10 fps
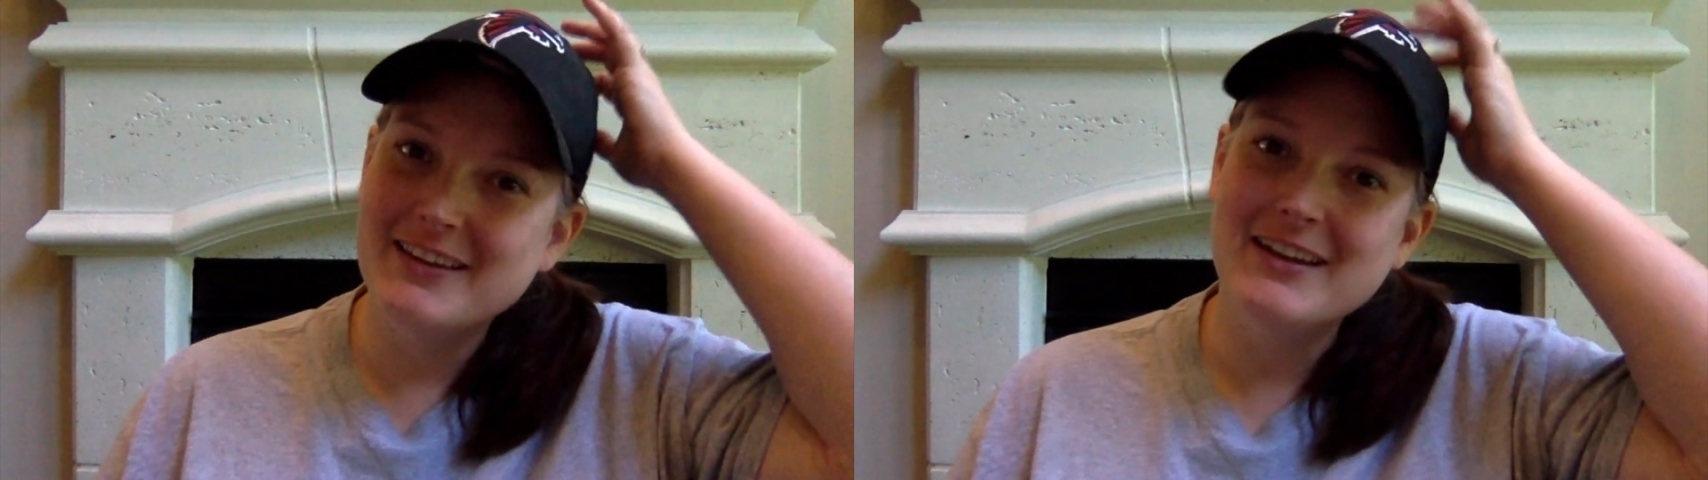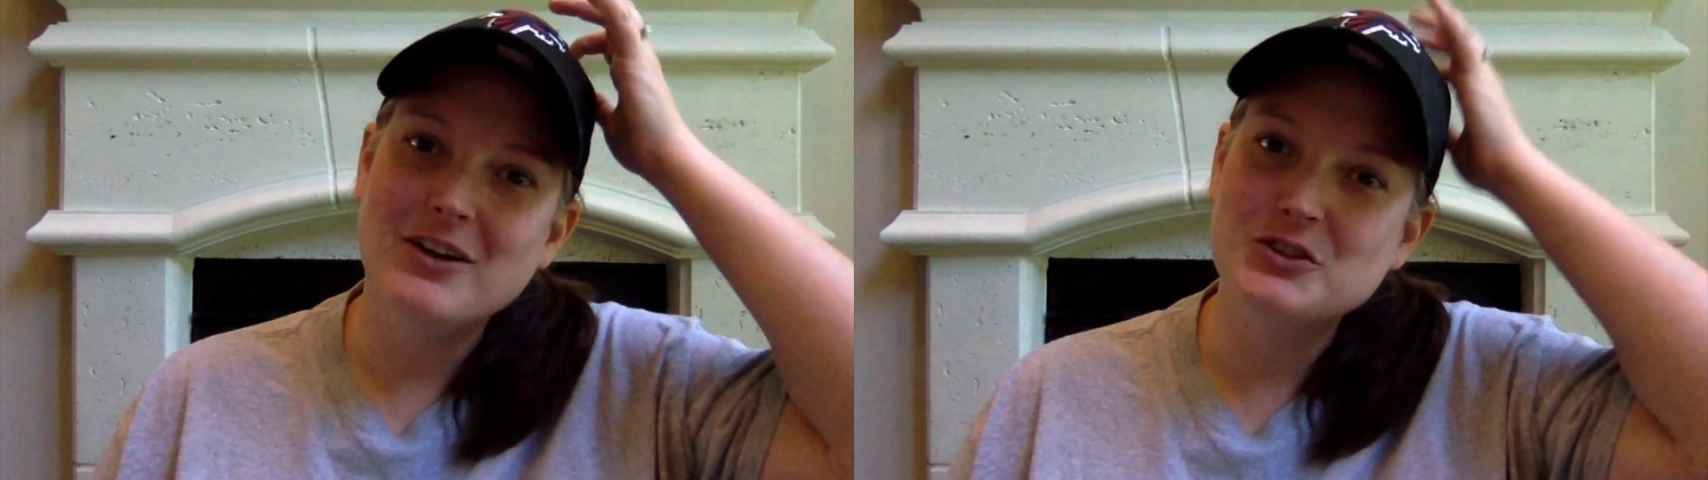And
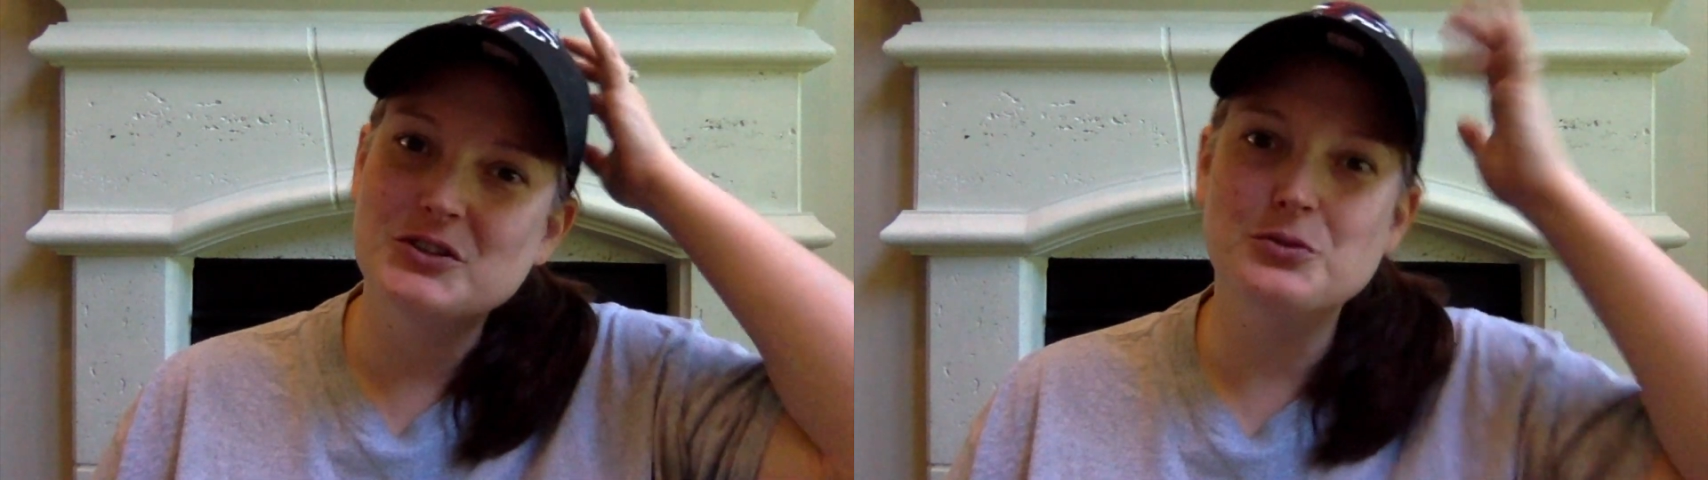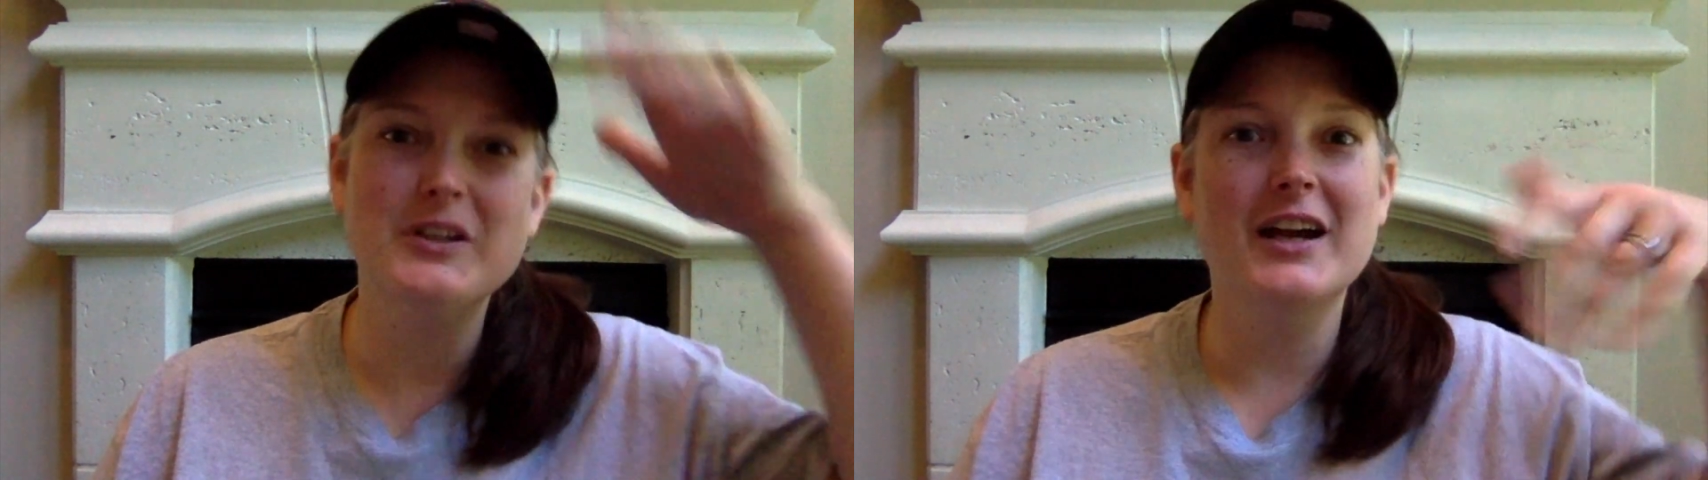then also
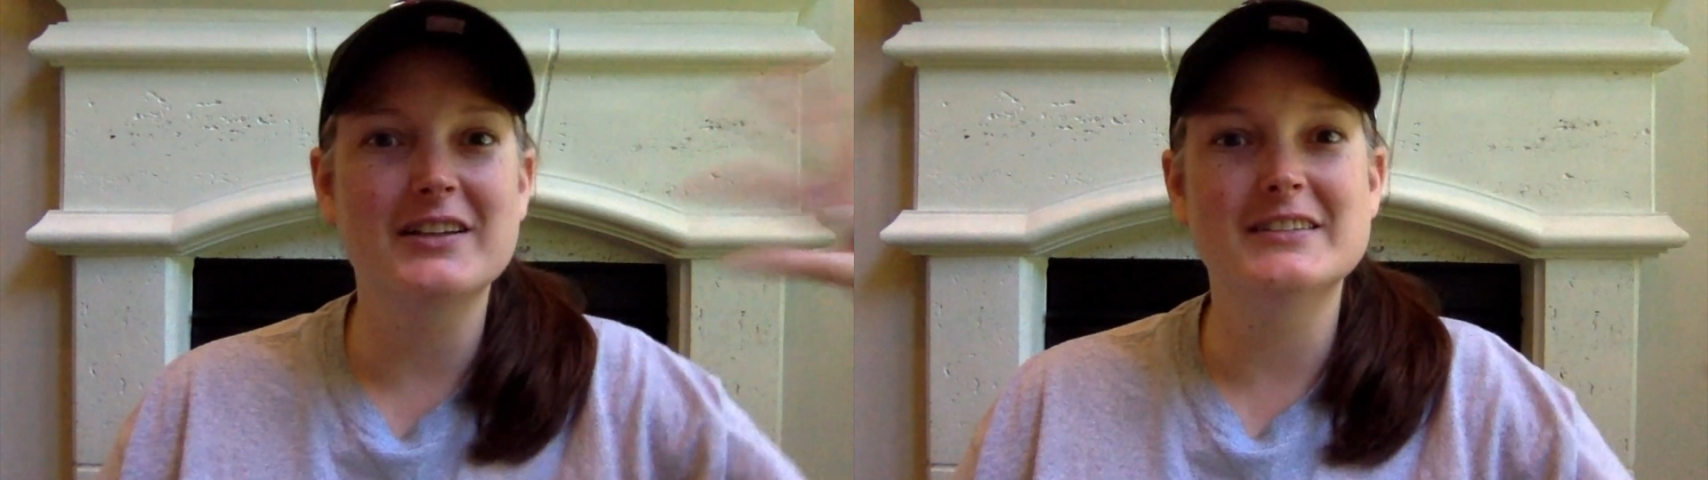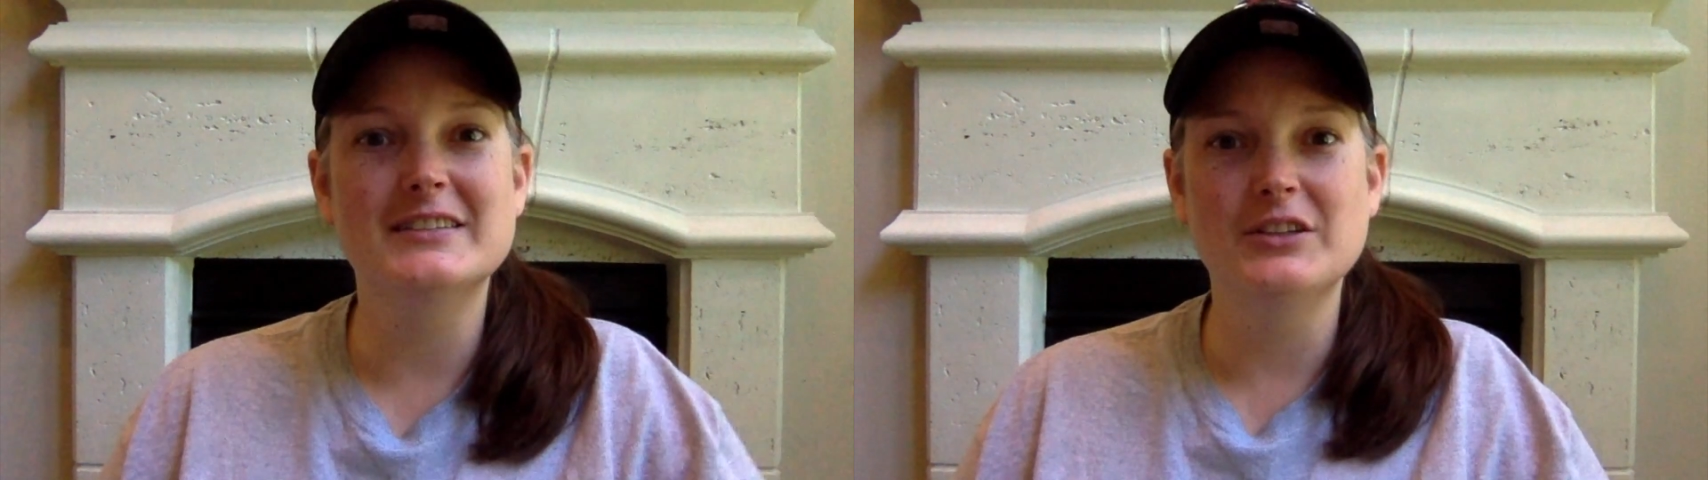as we got
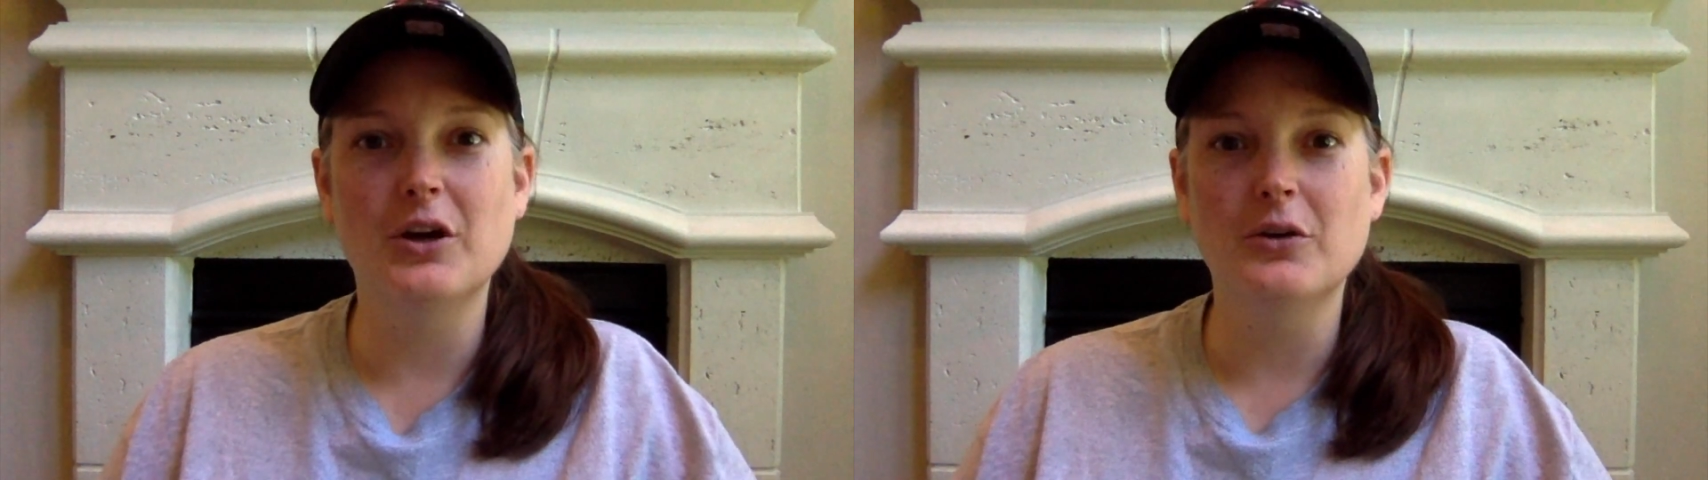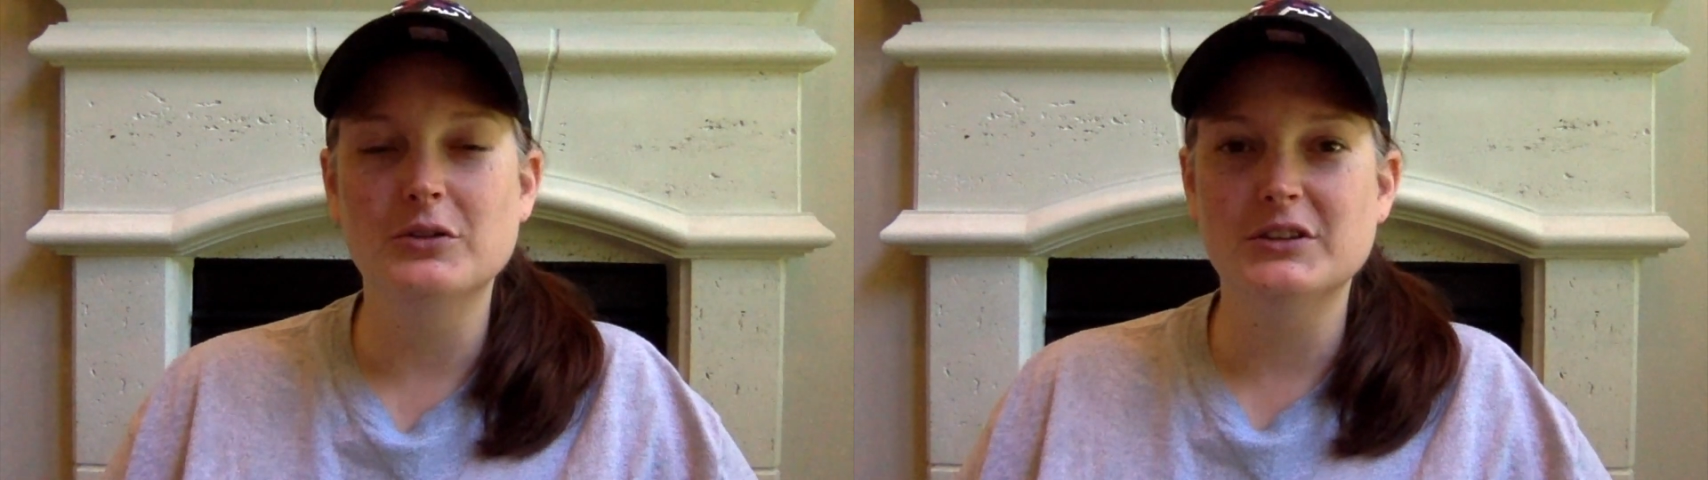to
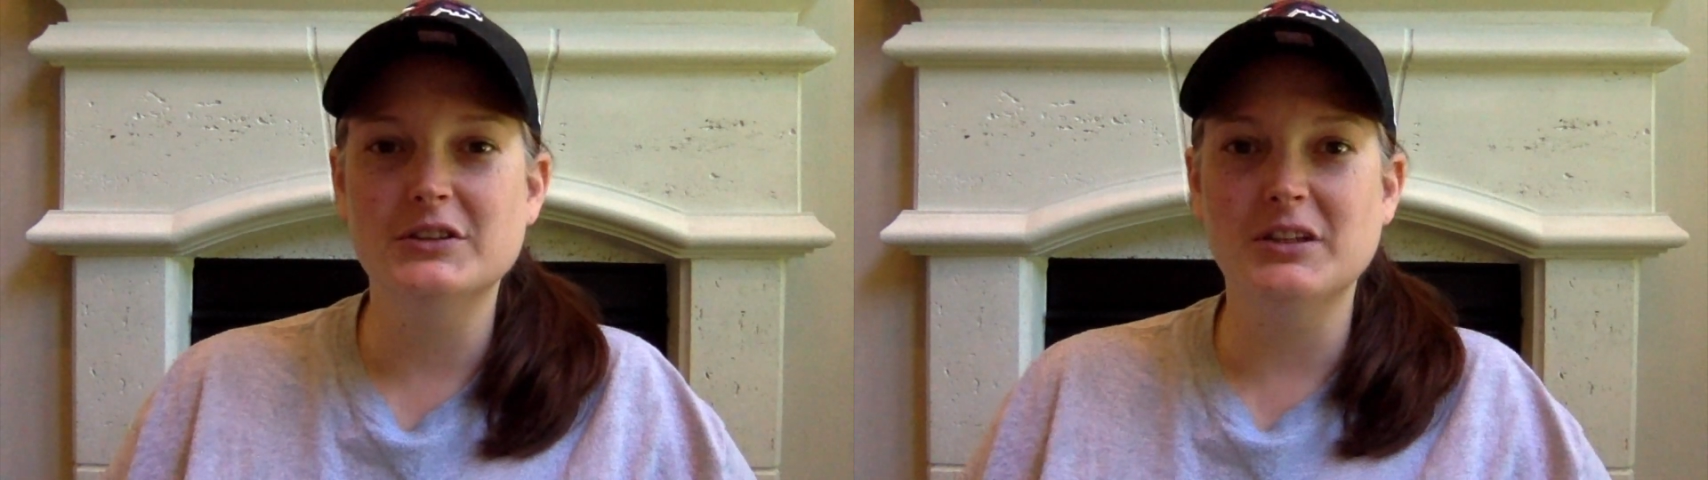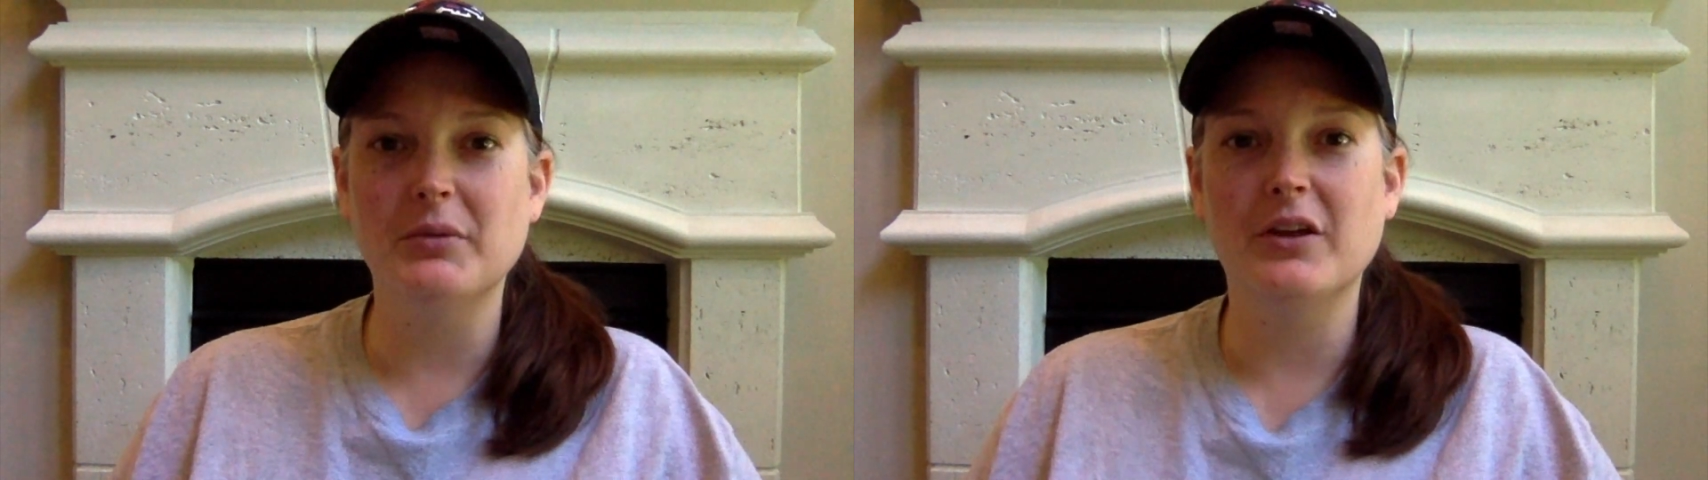go to
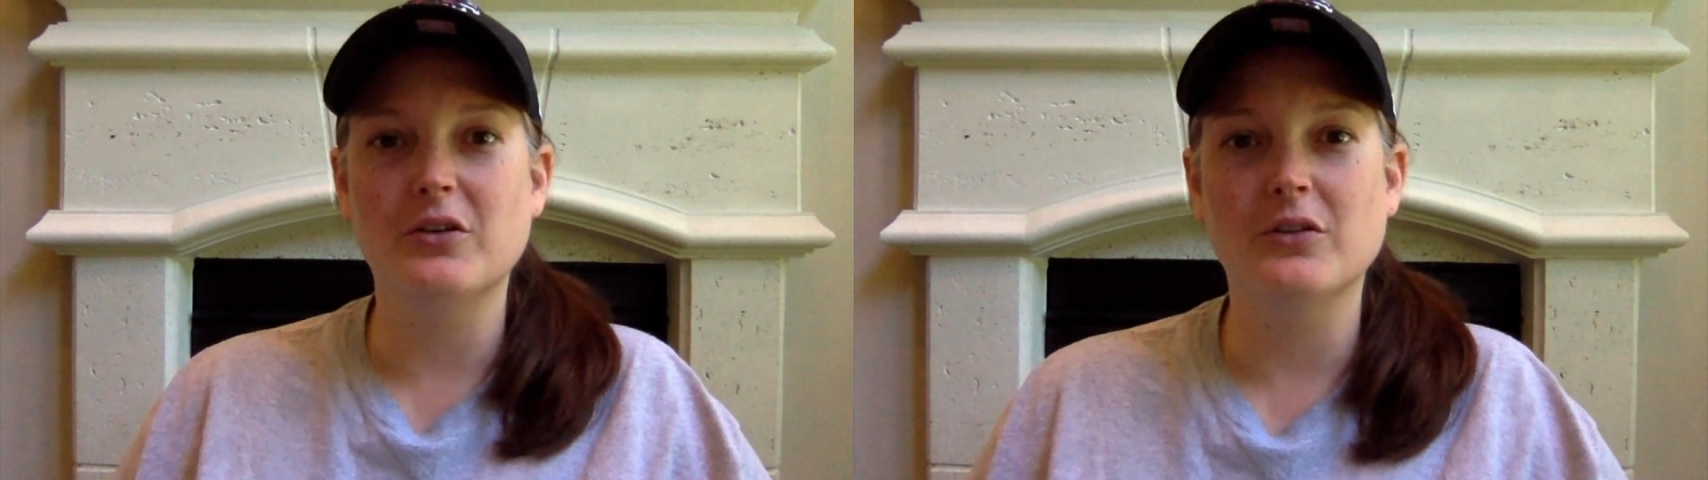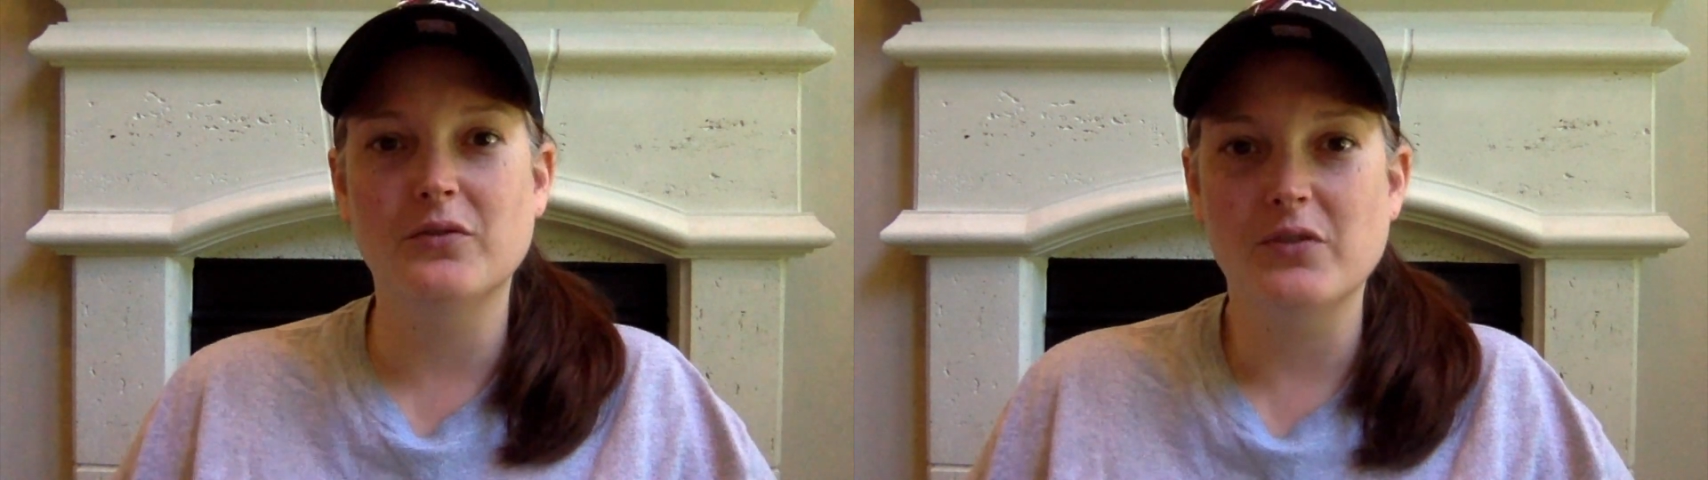some of the other